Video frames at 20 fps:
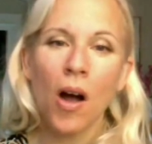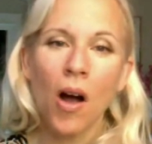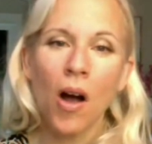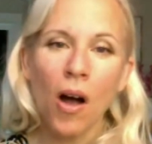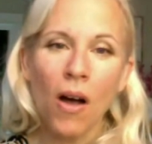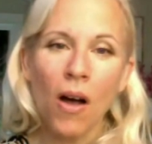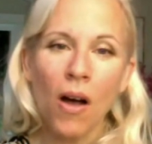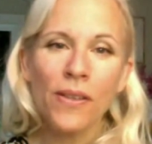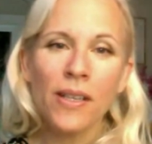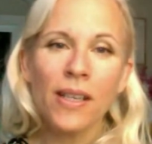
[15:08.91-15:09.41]

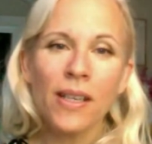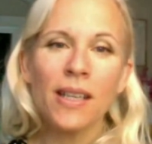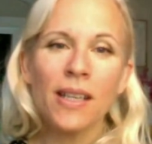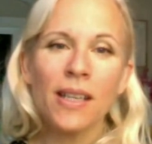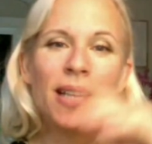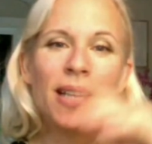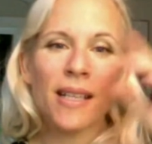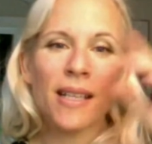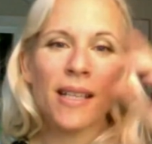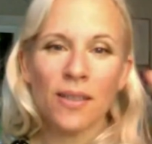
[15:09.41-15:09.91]
often
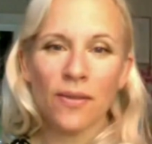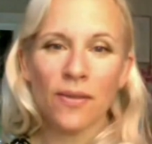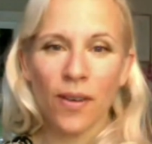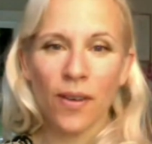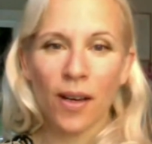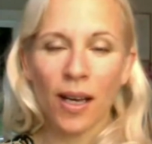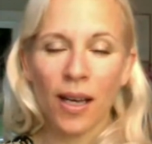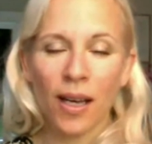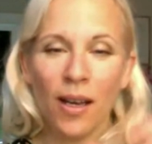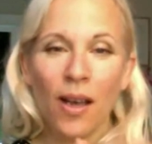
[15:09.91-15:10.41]

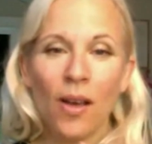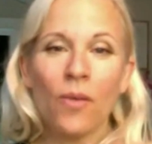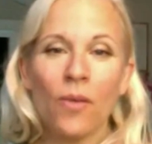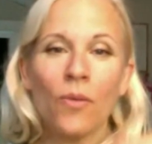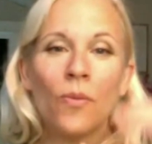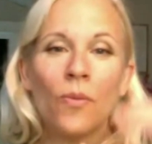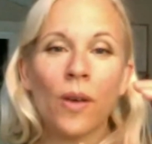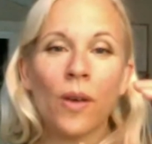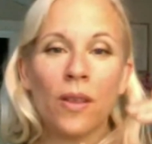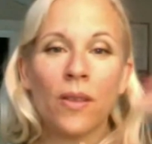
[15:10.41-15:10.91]
intensify
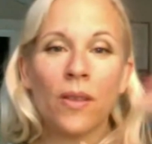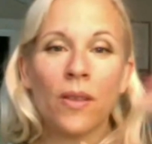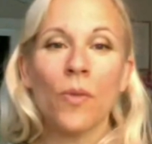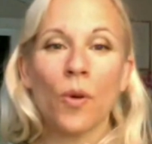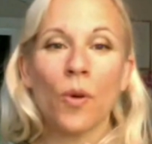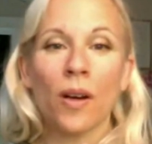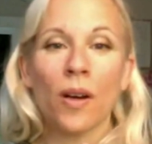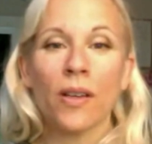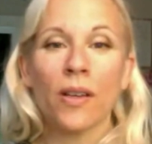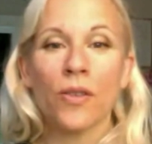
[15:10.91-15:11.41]
with
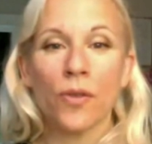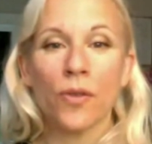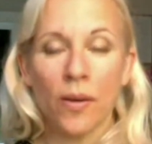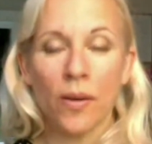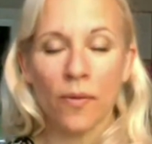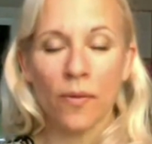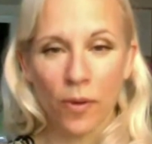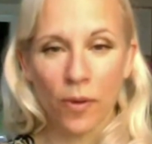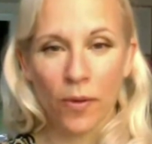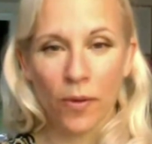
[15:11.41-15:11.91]
more
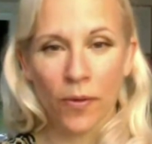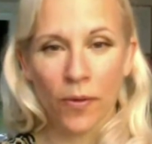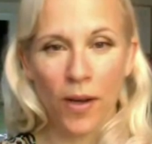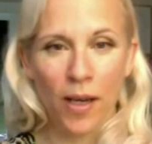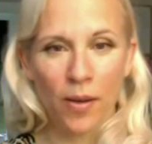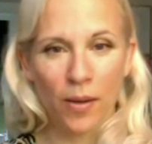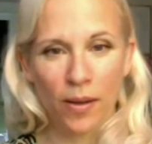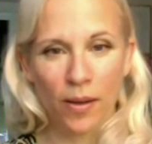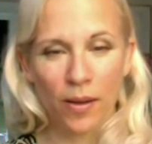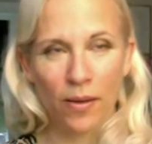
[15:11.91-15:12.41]
extreme
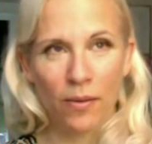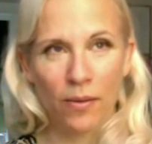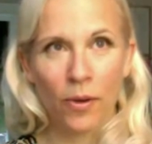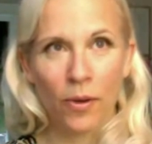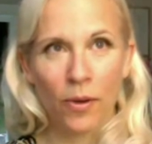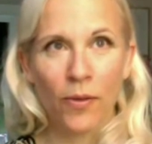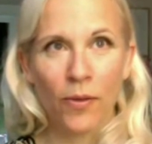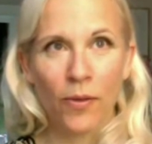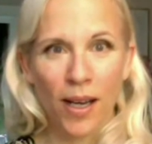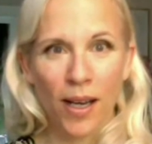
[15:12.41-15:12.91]

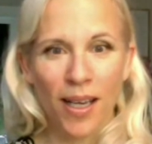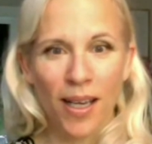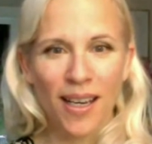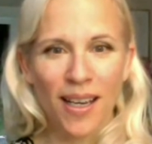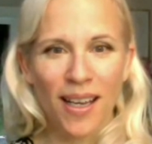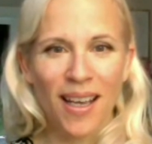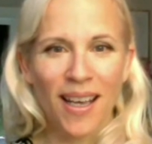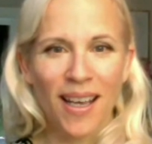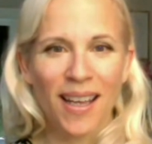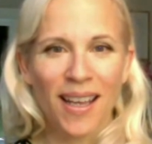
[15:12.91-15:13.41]

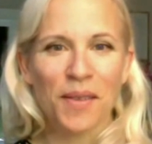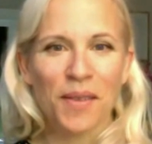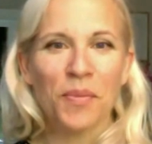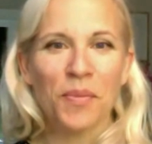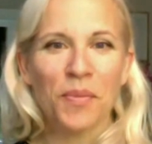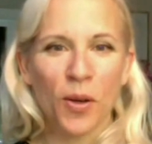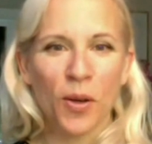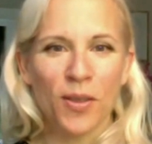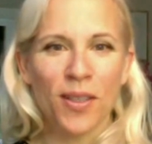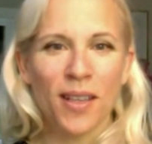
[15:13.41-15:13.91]
refining
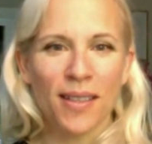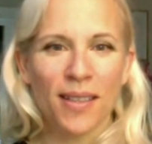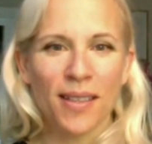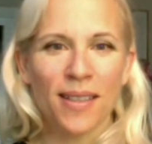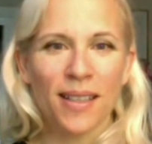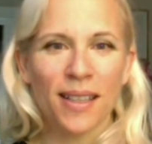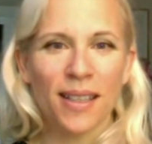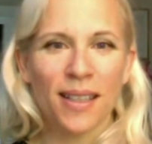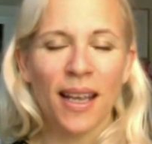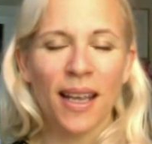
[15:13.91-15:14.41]
and
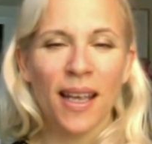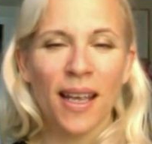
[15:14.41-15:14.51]
processing.